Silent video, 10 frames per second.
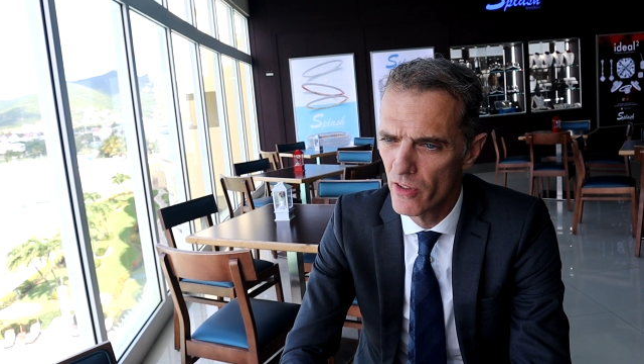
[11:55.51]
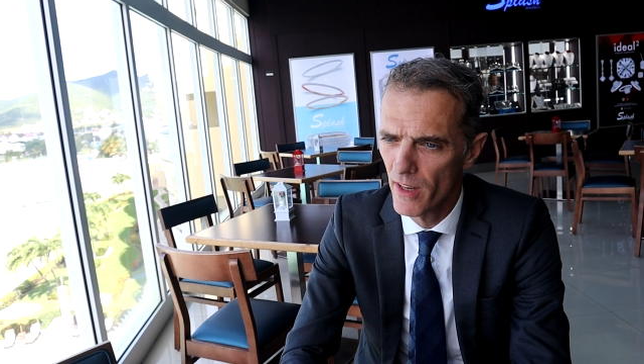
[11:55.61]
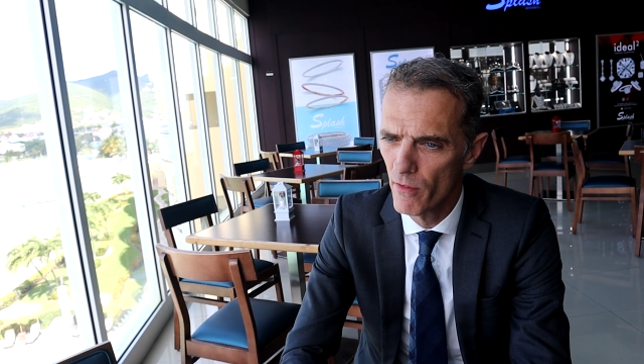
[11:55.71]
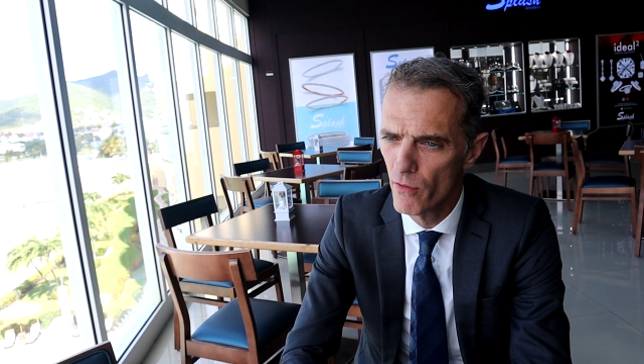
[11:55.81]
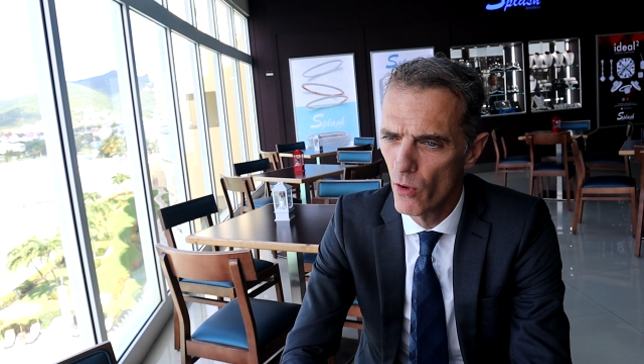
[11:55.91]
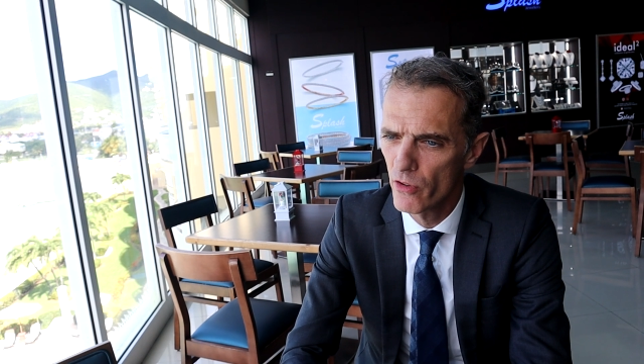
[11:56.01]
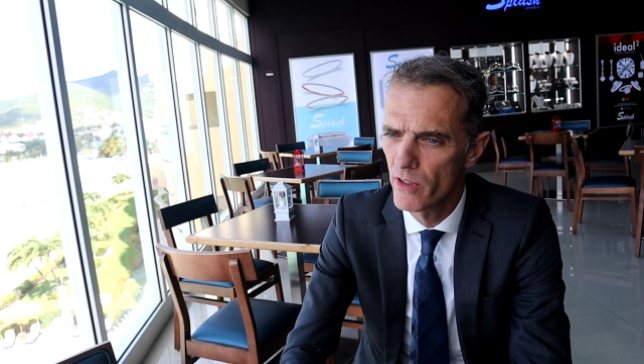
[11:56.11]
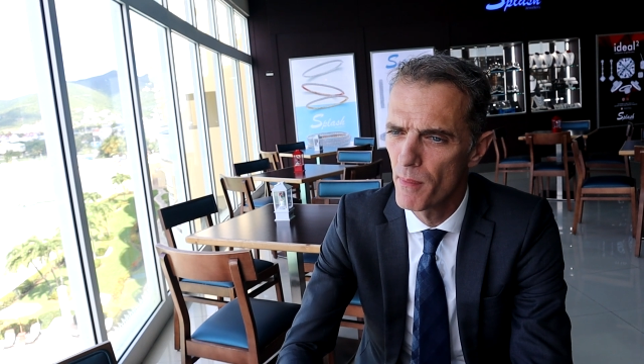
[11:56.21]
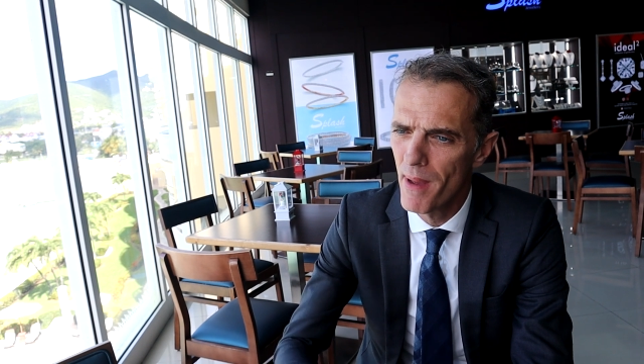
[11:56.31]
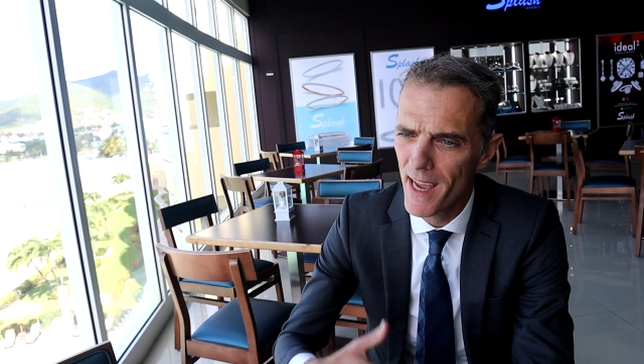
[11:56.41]
And of course
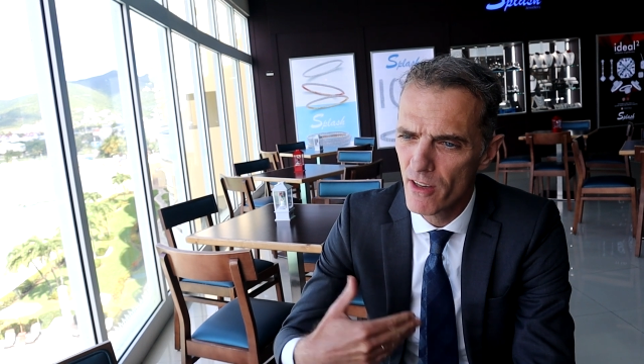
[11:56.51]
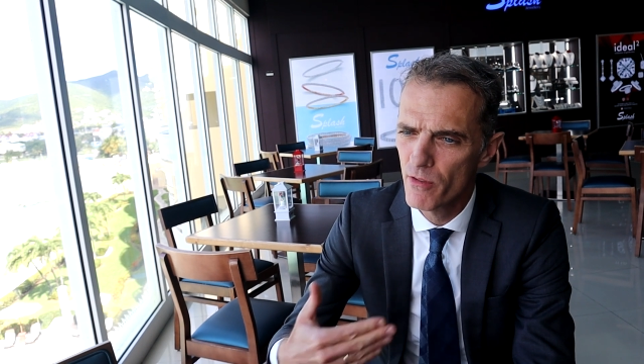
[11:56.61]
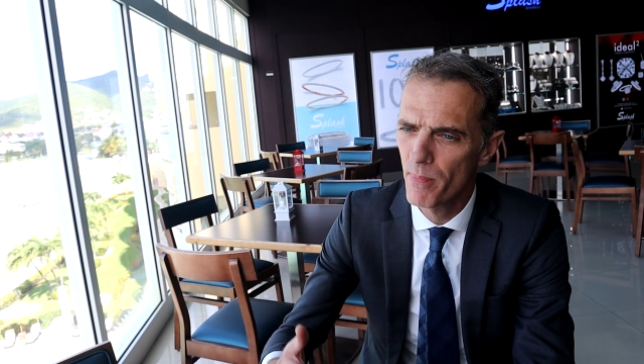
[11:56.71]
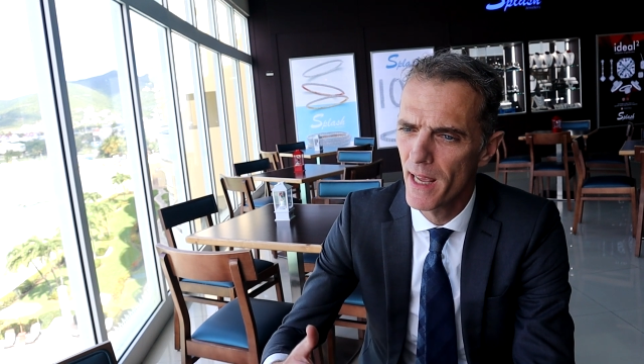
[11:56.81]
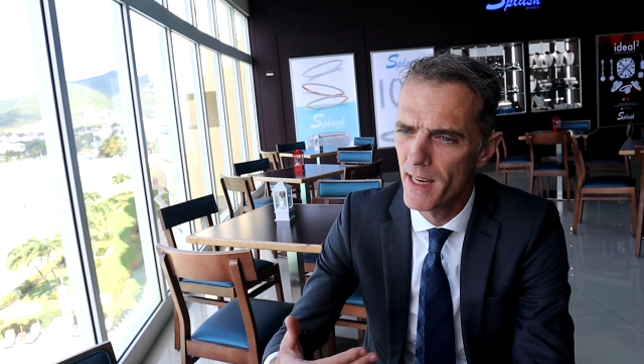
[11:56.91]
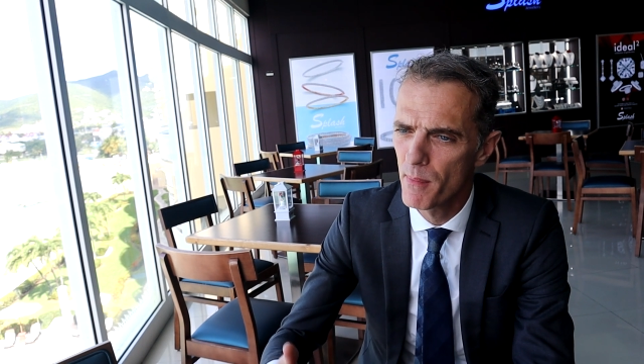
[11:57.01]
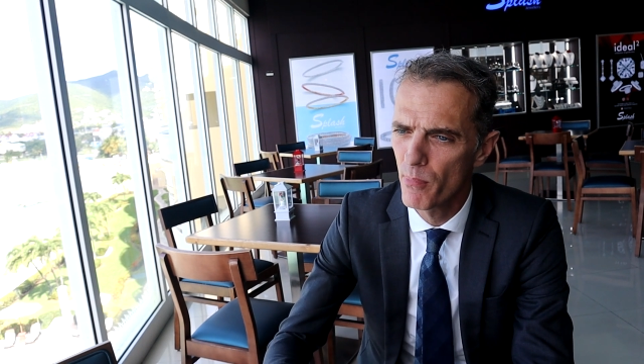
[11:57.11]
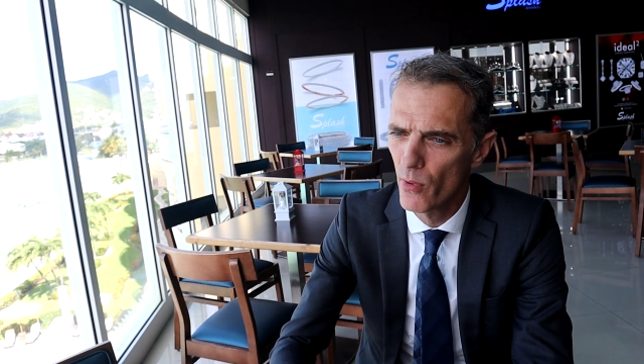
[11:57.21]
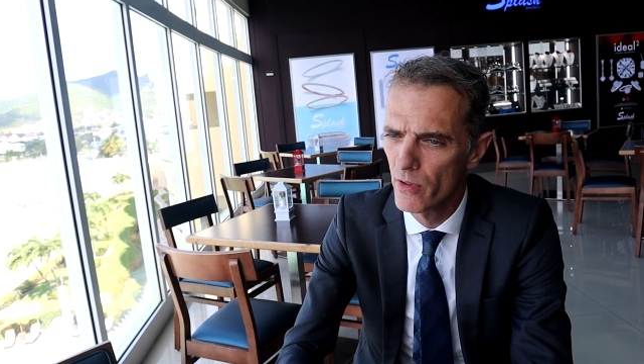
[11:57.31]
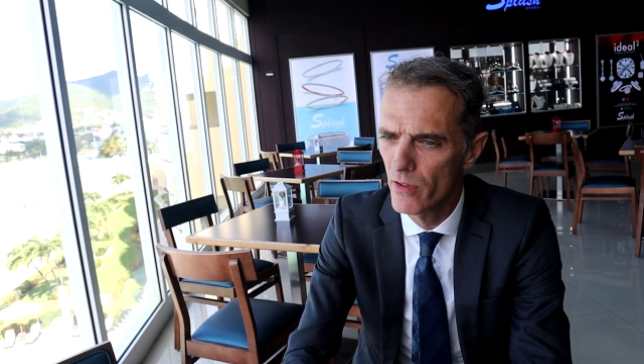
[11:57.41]
the banks play an
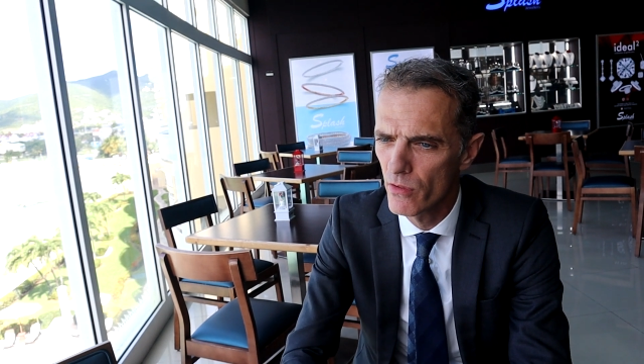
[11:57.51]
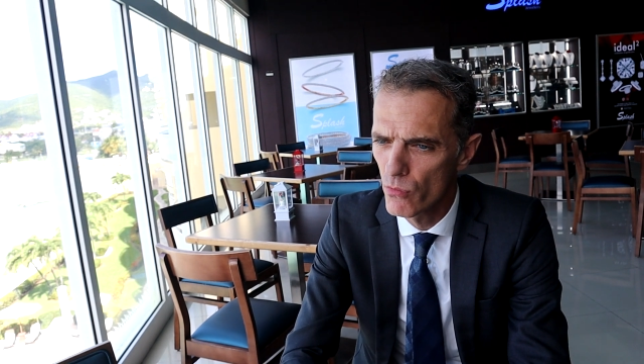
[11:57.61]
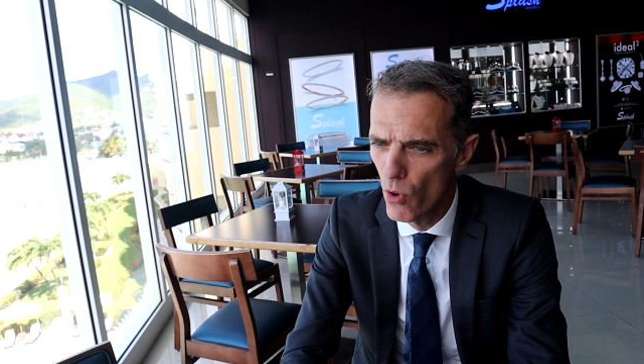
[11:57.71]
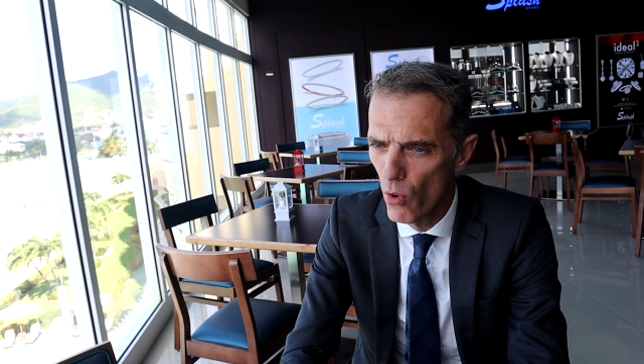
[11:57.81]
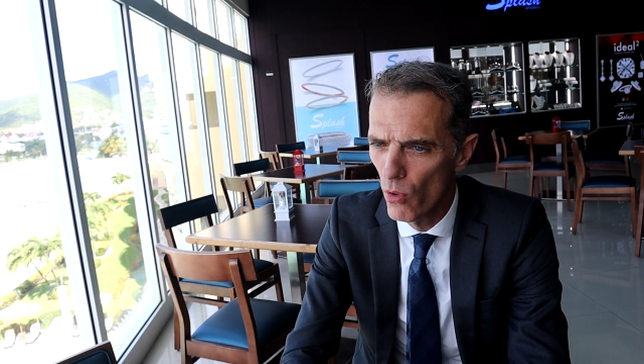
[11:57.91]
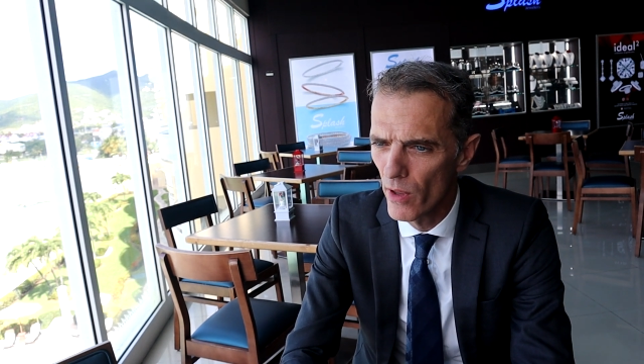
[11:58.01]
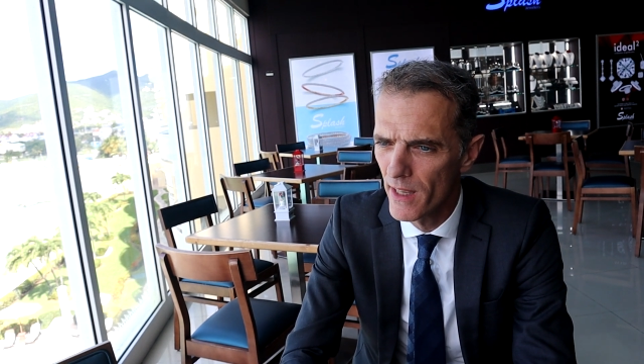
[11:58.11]
important role